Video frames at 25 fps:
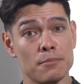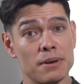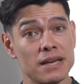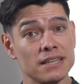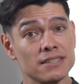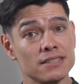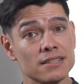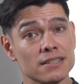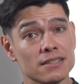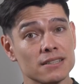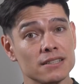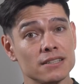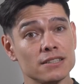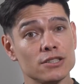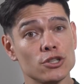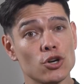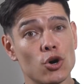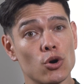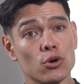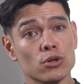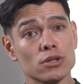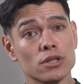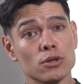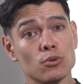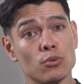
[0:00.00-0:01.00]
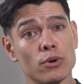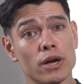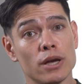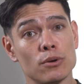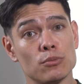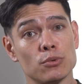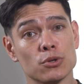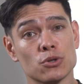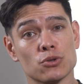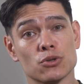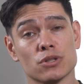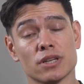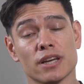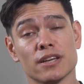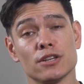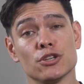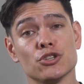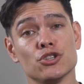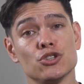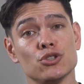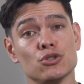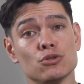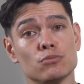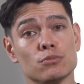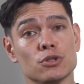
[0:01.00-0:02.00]
Basically, the only way we could get a
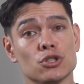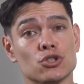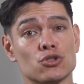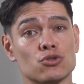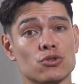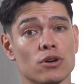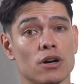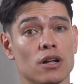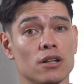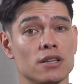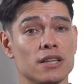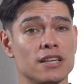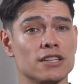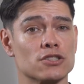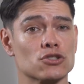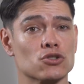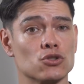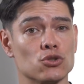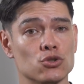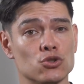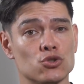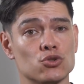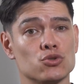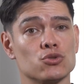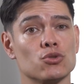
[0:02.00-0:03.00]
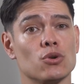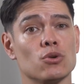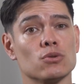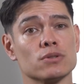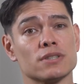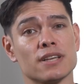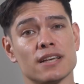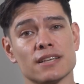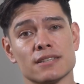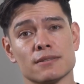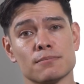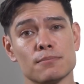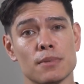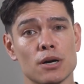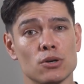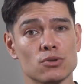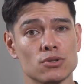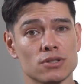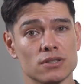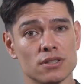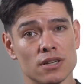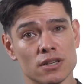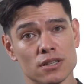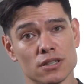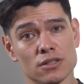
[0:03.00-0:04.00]
human trial as controlled as mouse
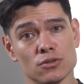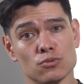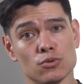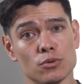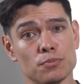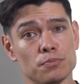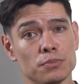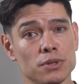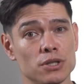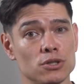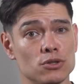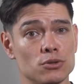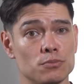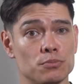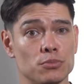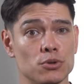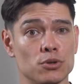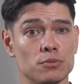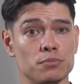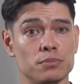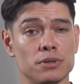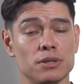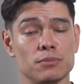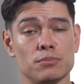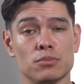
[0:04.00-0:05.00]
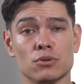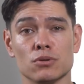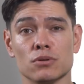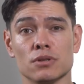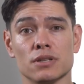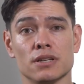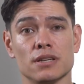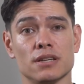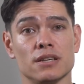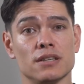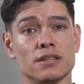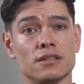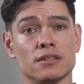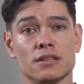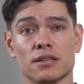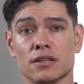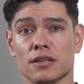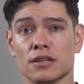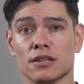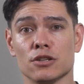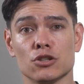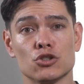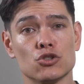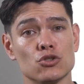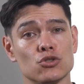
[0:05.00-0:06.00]
studies would be to put people in
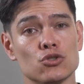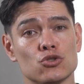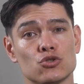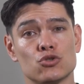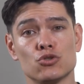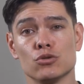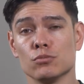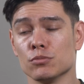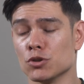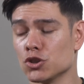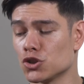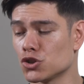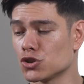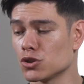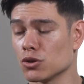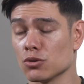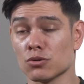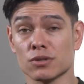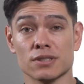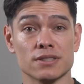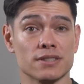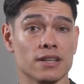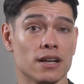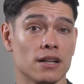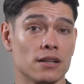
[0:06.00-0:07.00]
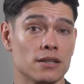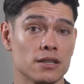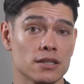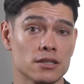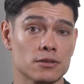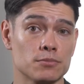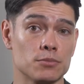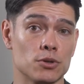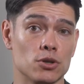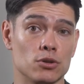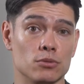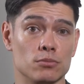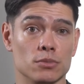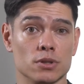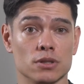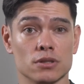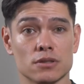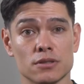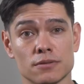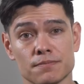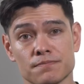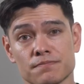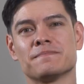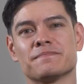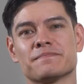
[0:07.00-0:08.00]
a Truman Show style
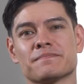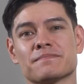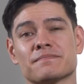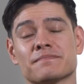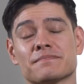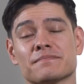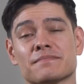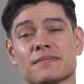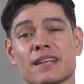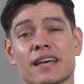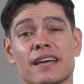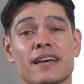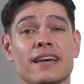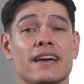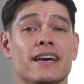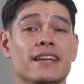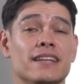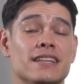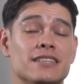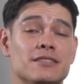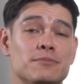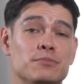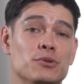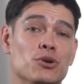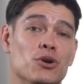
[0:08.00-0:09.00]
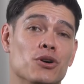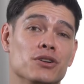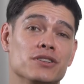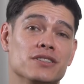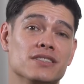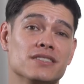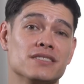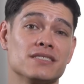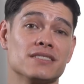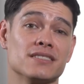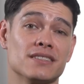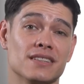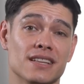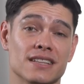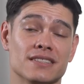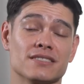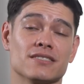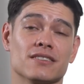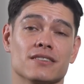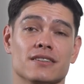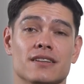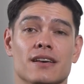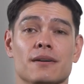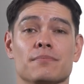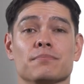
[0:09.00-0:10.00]
experiment. And let's be honest, that's
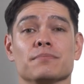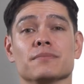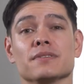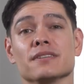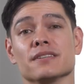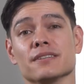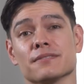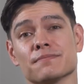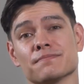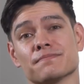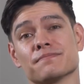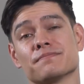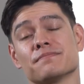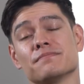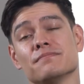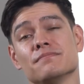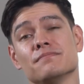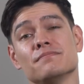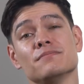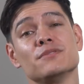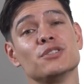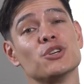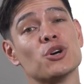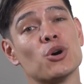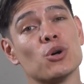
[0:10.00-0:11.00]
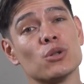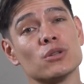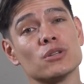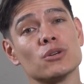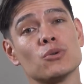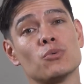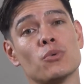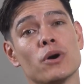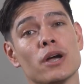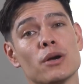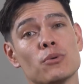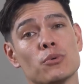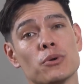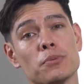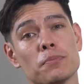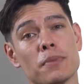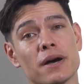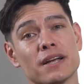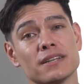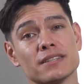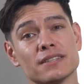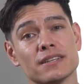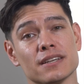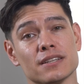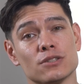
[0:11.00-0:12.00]
not happening. The only way we
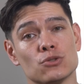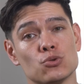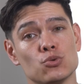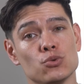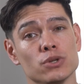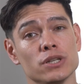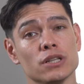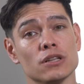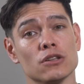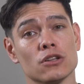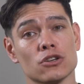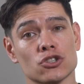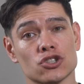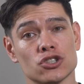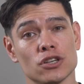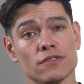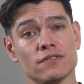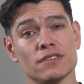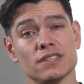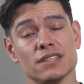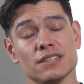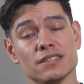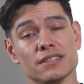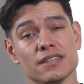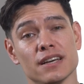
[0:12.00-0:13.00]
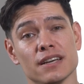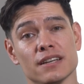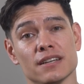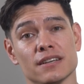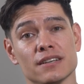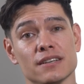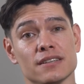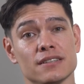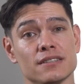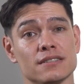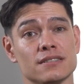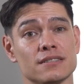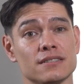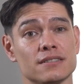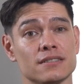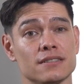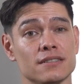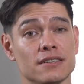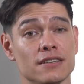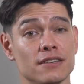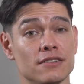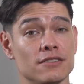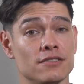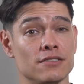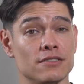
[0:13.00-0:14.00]
might get real longevity data is
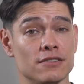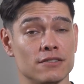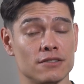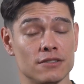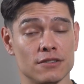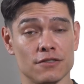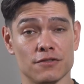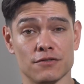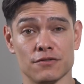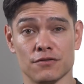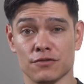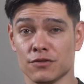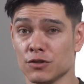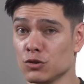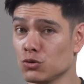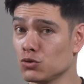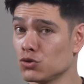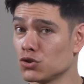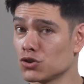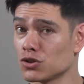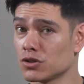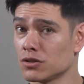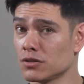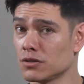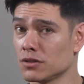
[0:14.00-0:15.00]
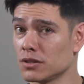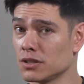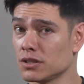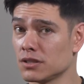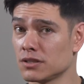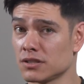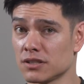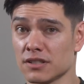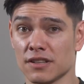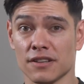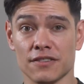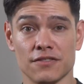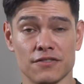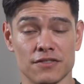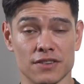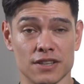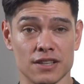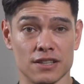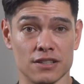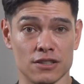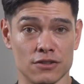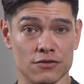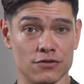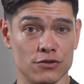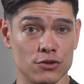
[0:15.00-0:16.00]
in the future, is if
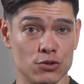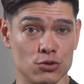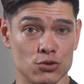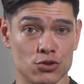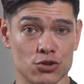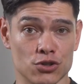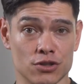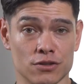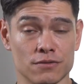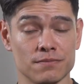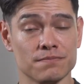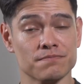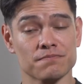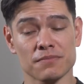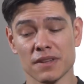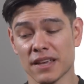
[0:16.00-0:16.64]
in the future